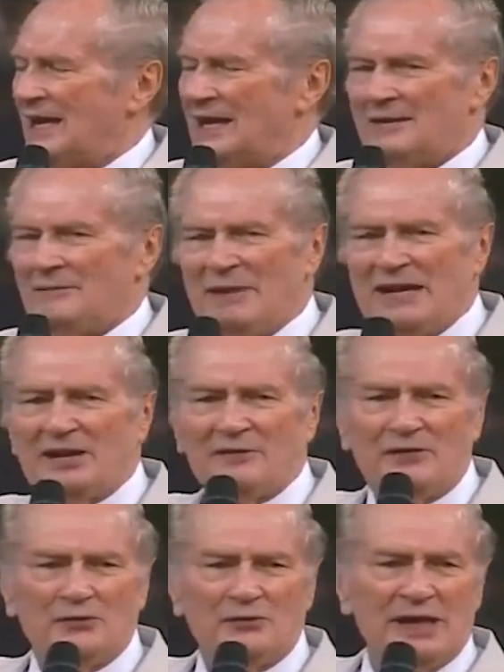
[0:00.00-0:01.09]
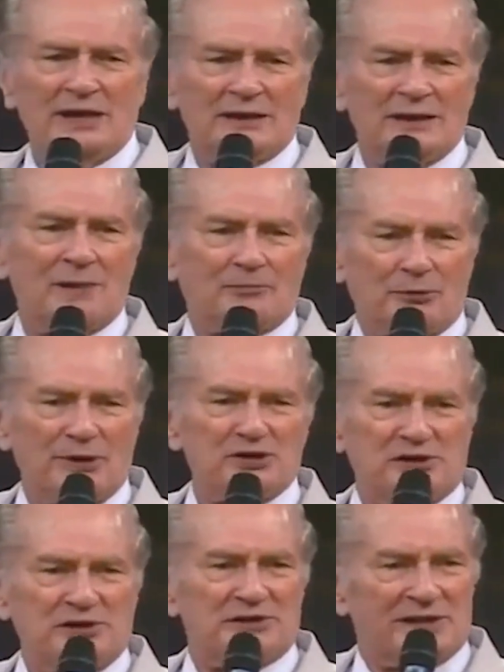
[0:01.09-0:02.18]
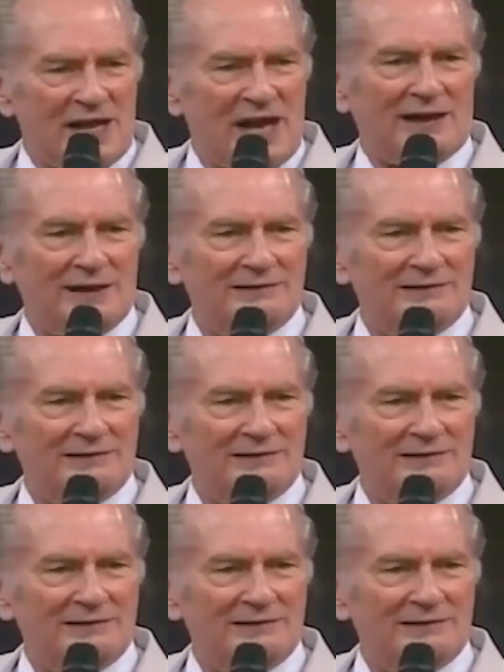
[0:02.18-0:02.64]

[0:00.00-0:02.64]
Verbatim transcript: Many of you need an operation tonight.